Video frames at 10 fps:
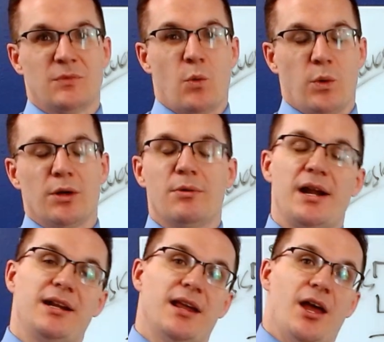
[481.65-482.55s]
we're
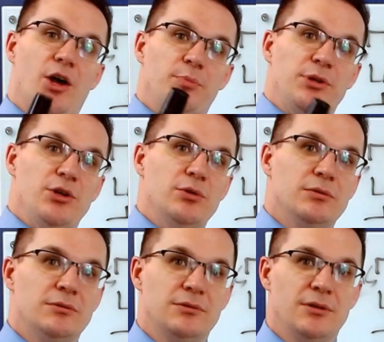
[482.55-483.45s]
ready to help you
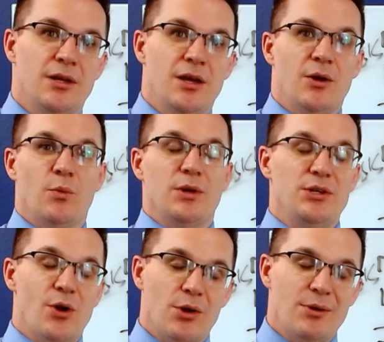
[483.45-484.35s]
when
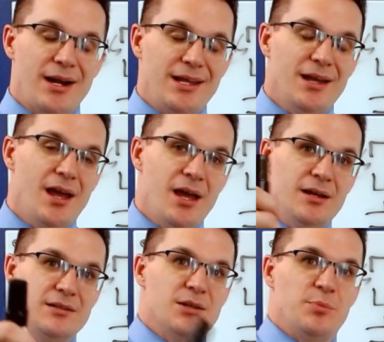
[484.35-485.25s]
you're ready
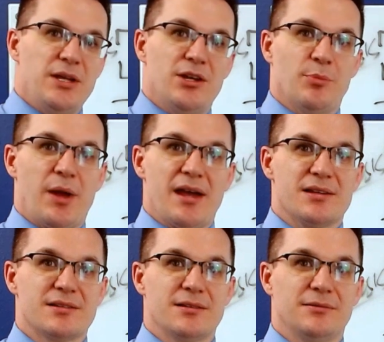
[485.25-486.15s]
to be your
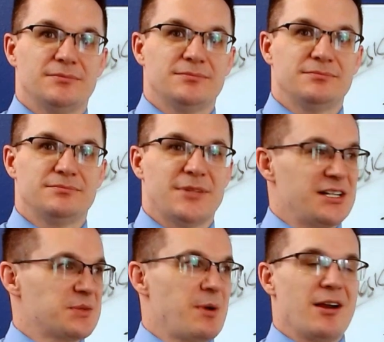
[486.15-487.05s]
best. At
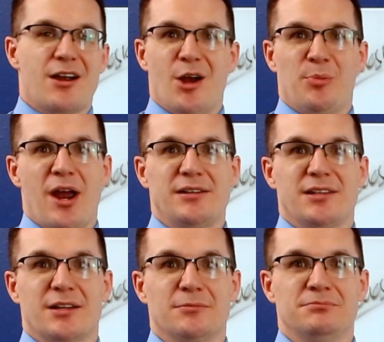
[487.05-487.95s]
Aspire
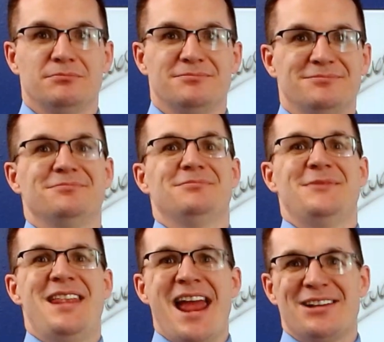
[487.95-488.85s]
Chiropractic,
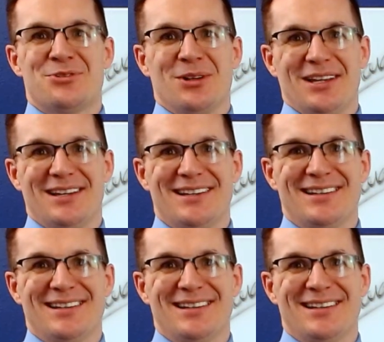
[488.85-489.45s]
naturally.